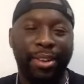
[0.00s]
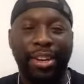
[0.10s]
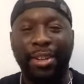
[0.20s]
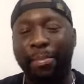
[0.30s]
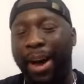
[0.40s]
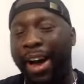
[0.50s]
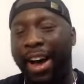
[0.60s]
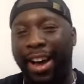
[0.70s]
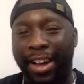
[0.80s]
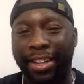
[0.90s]
Because in my
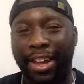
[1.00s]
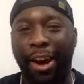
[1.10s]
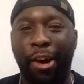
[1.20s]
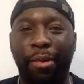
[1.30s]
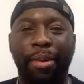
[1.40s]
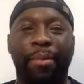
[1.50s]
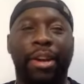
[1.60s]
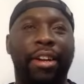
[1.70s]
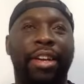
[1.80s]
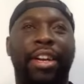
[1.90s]
eyes, when
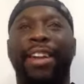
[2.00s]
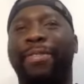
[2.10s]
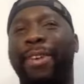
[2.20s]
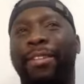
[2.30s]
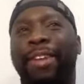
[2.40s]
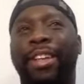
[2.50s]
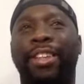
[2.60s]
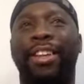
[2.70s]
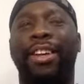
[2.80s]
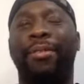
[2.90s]
I looked at the
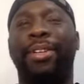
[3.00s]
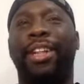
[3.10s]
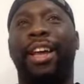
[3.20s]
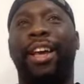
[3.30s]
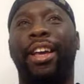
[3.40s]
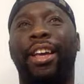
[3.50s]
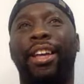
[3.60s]
federation, it was like